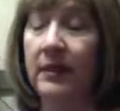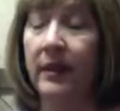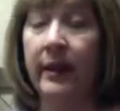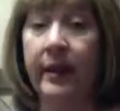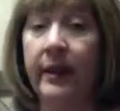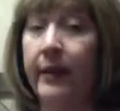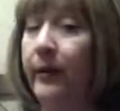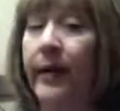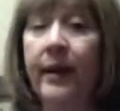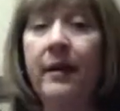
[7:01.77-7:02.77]
here
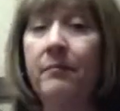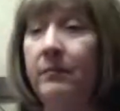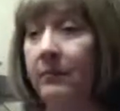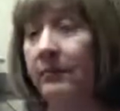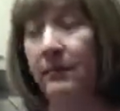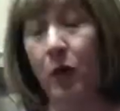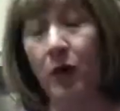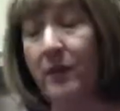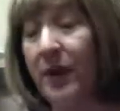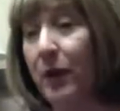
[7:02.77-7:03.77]
I am,
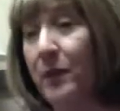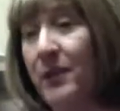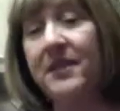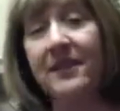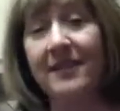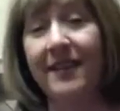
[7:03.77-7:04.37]
owning my own business.